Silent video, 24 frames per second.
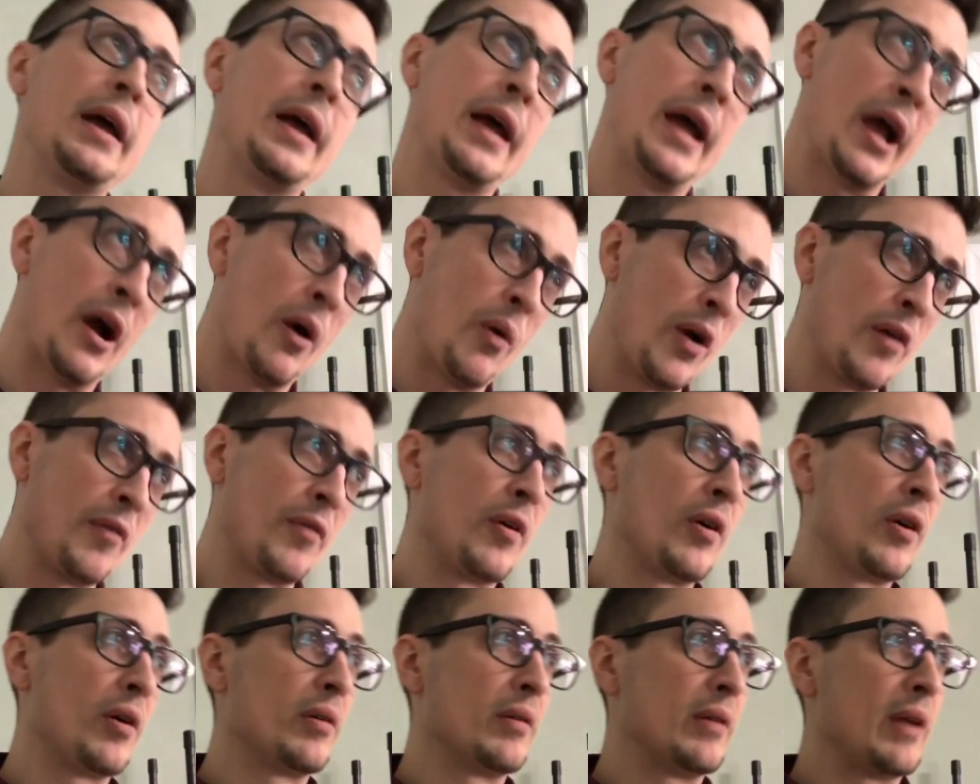
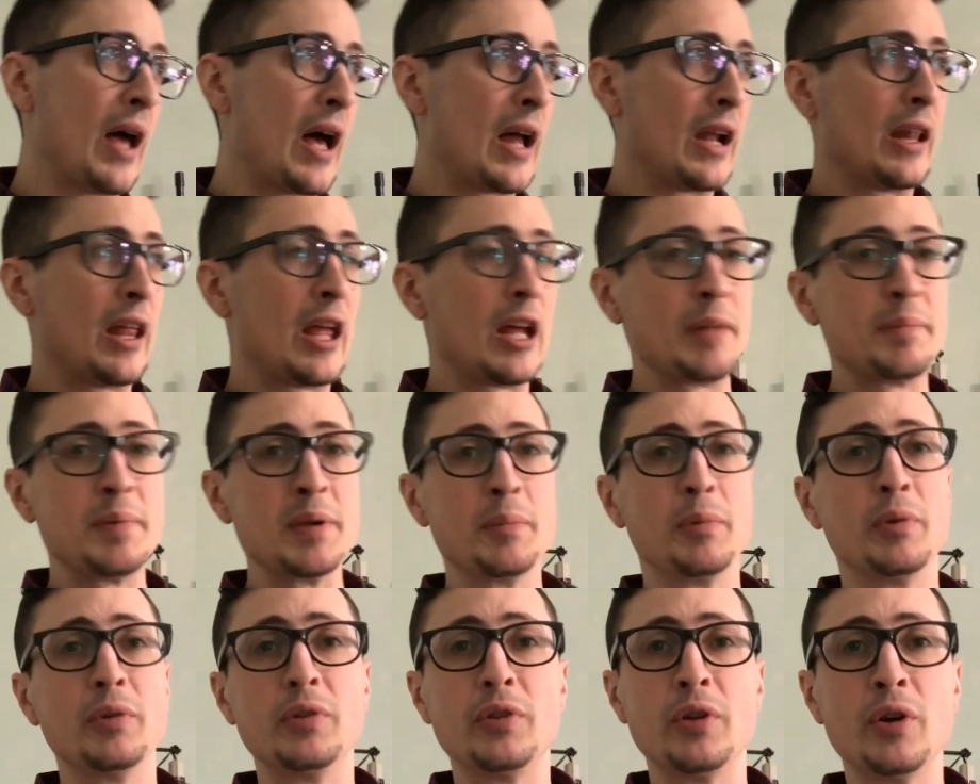However, not a lot of
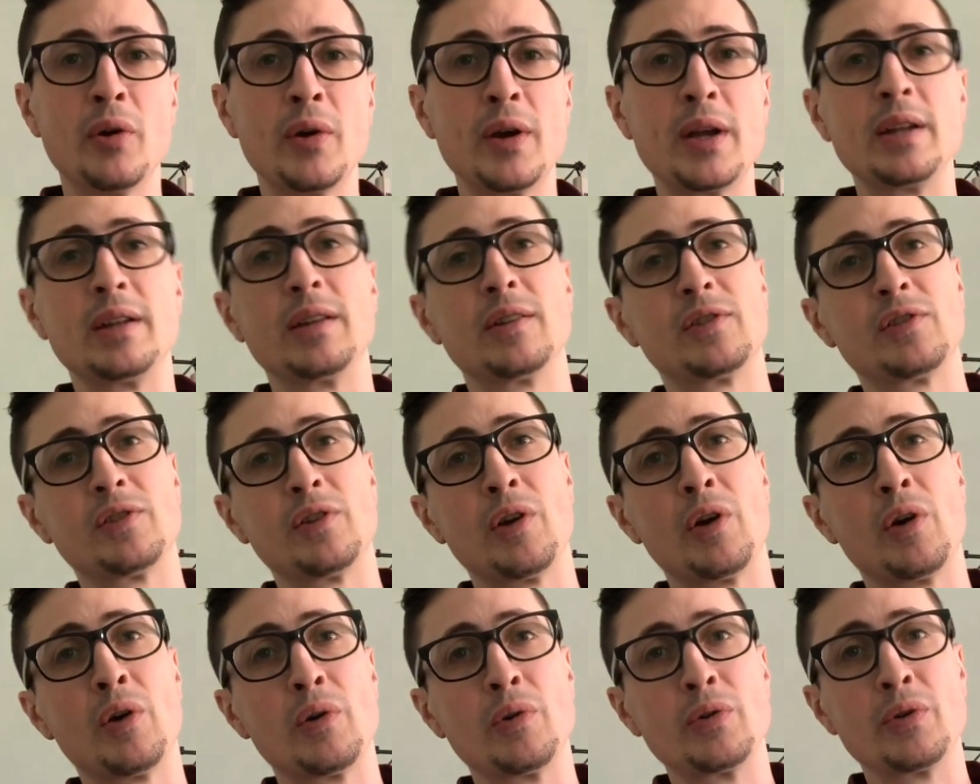people do it,
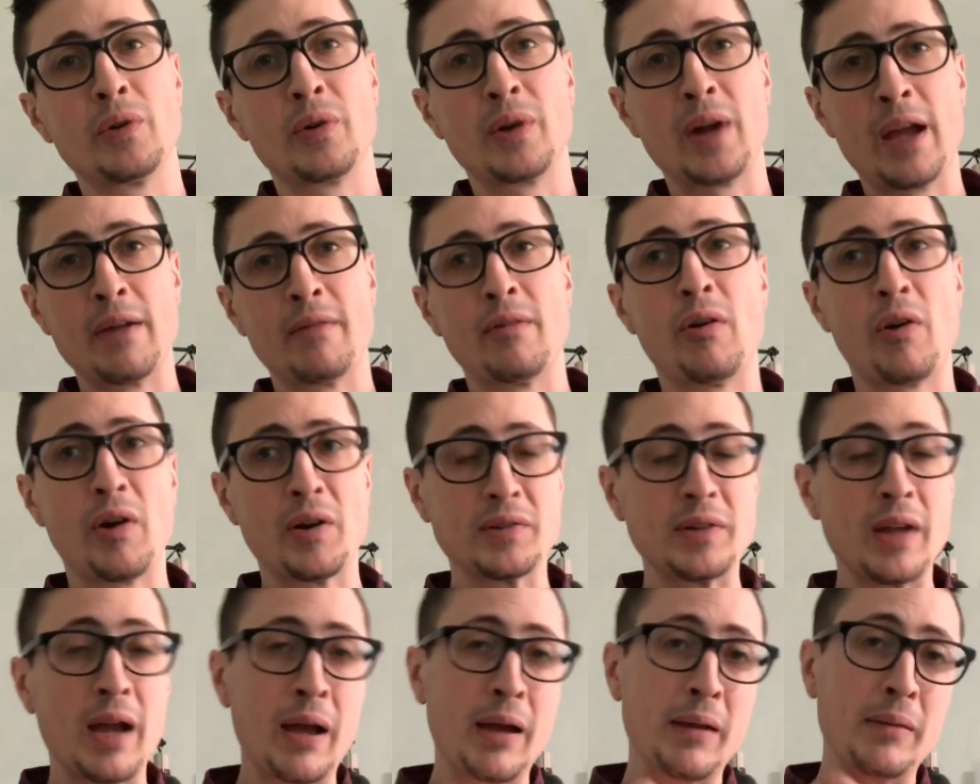so you're going to have a hard
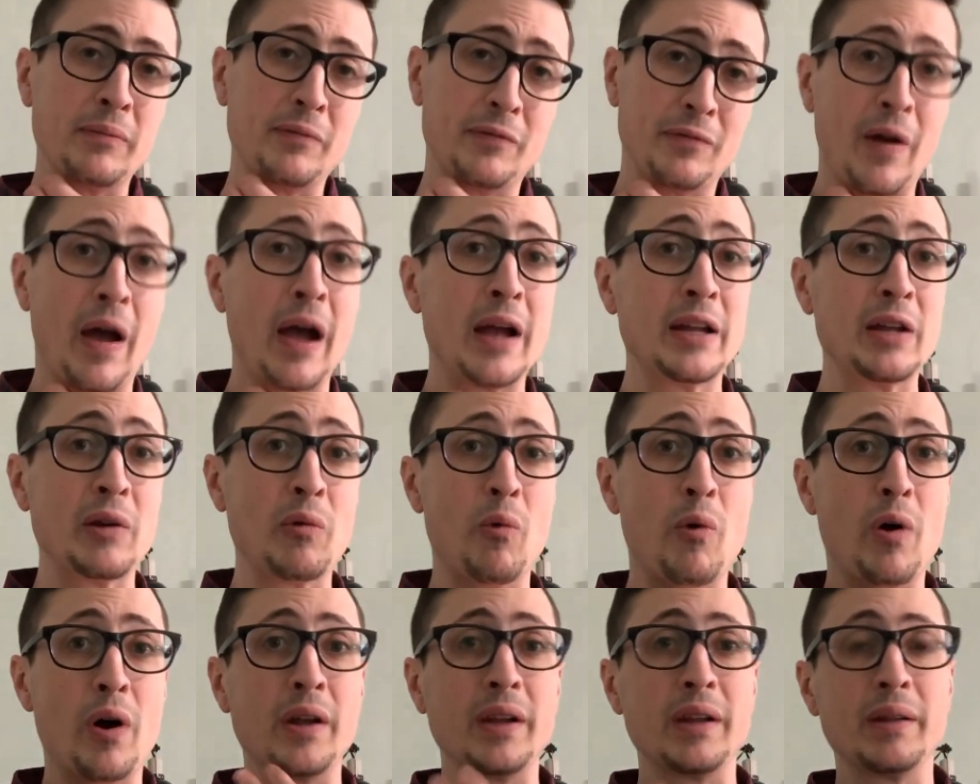time finding
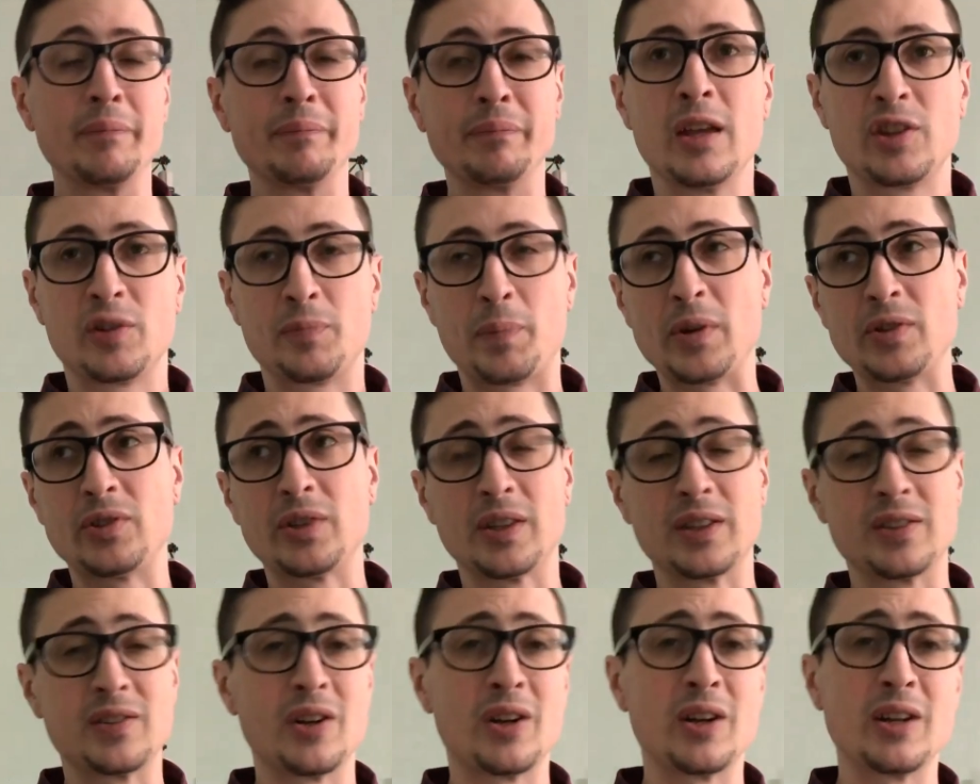one, especially
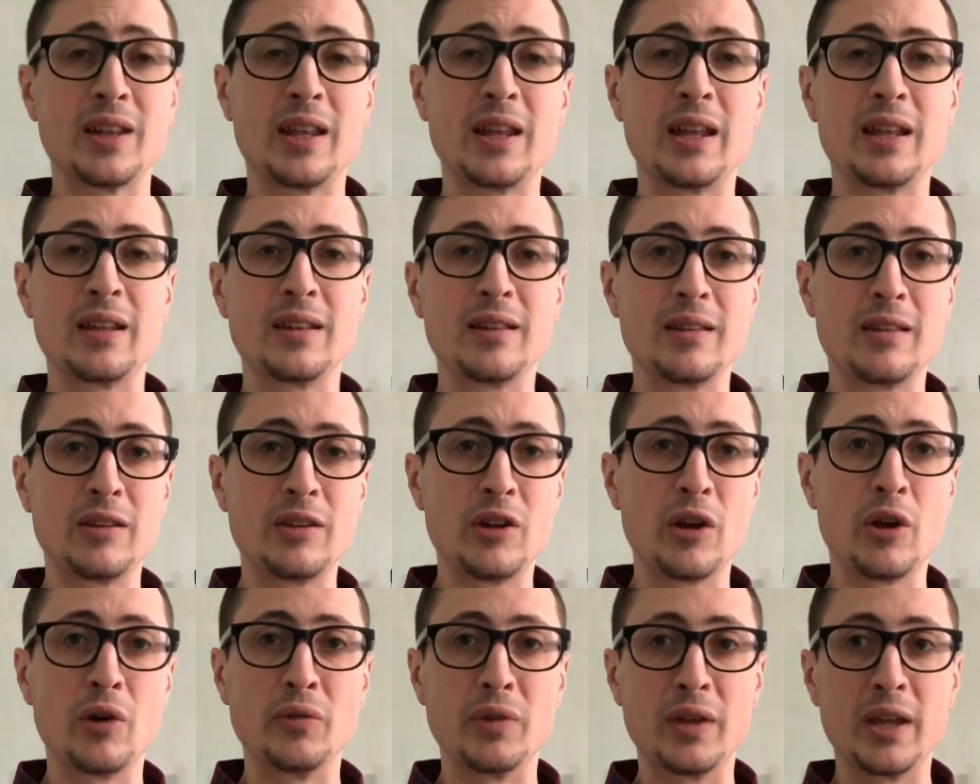considering that,
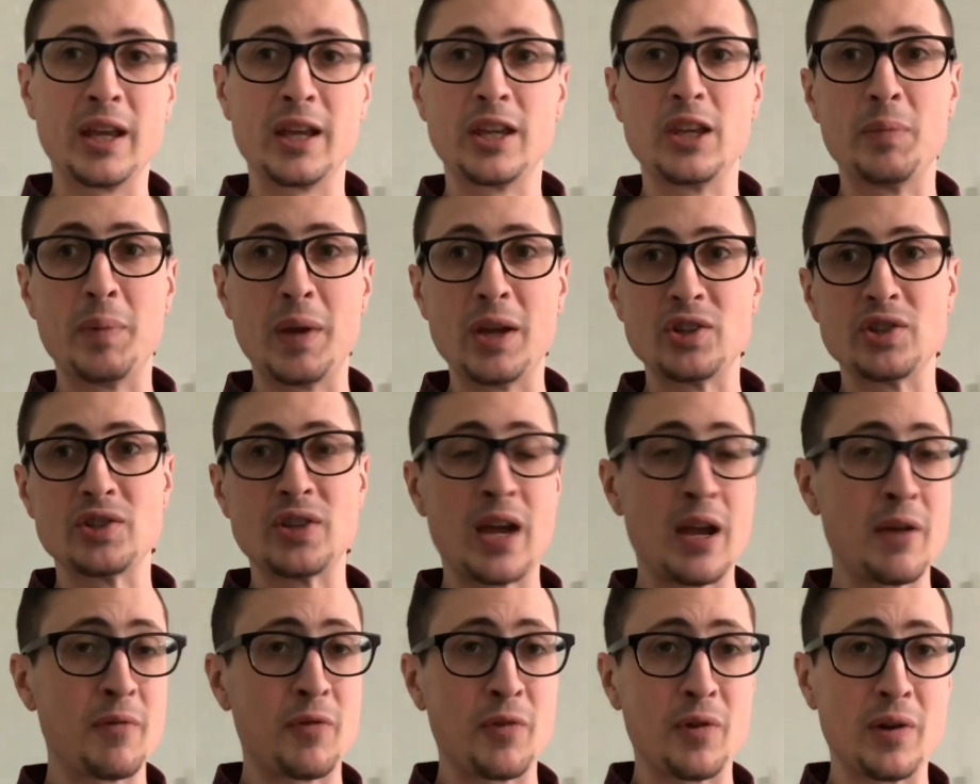the incubation
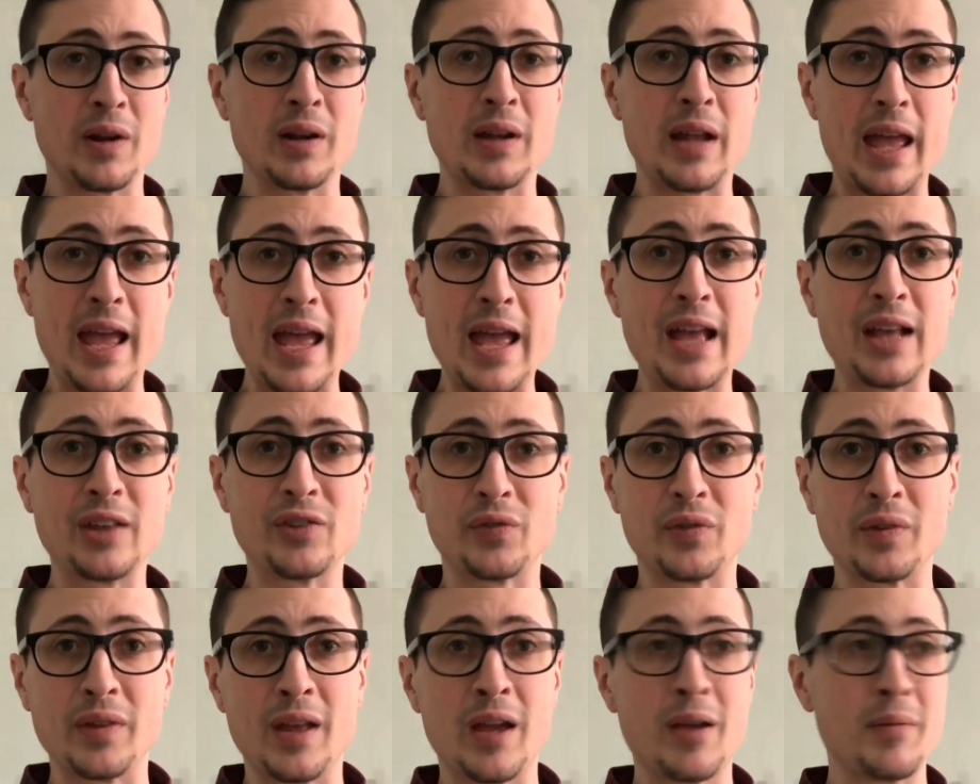time for eggs
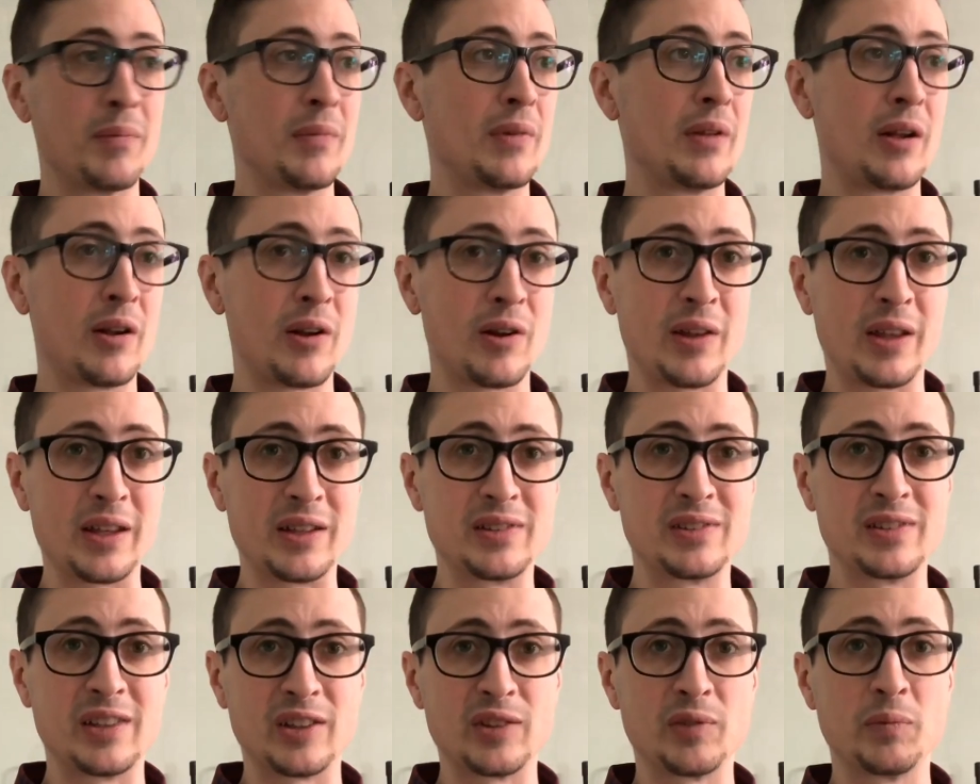for them are like
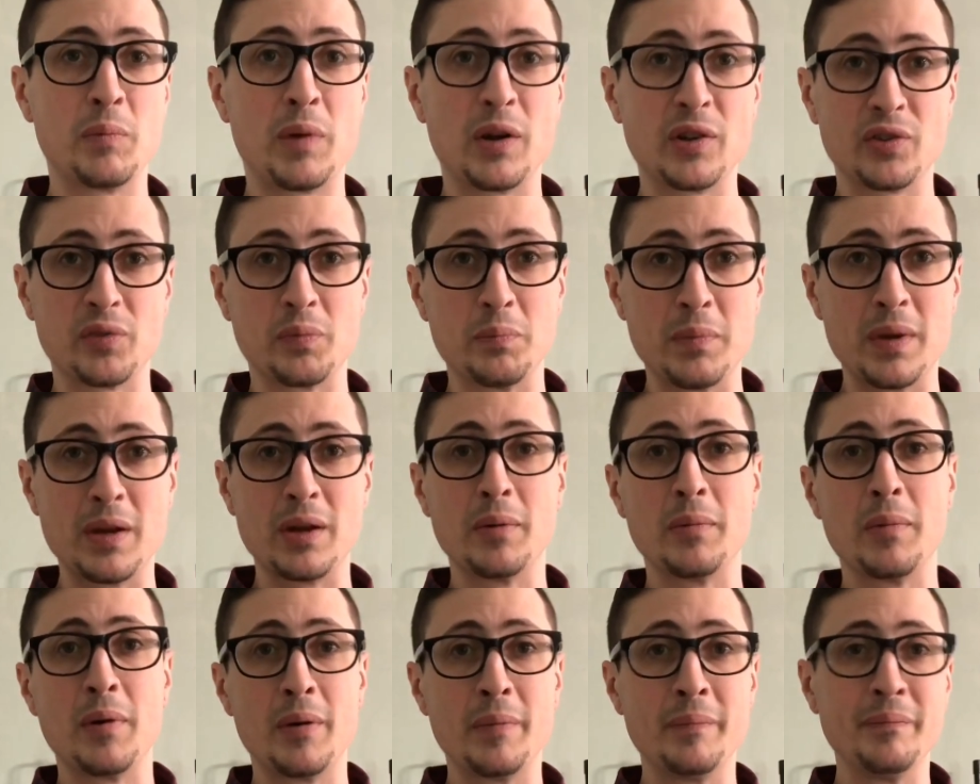6 months
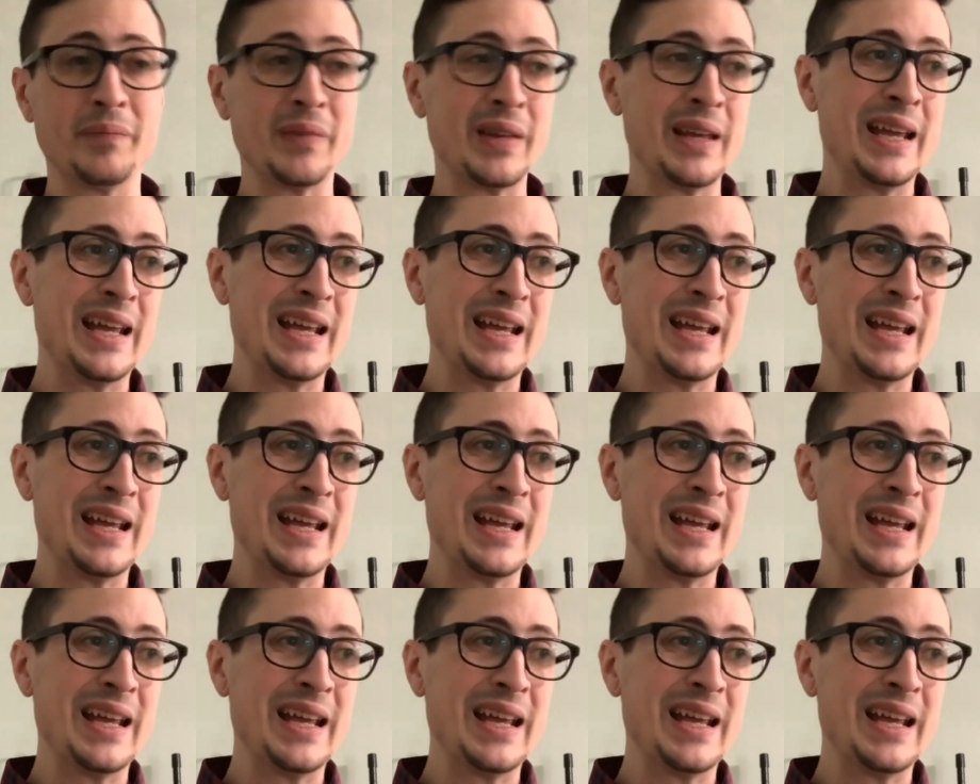minimum.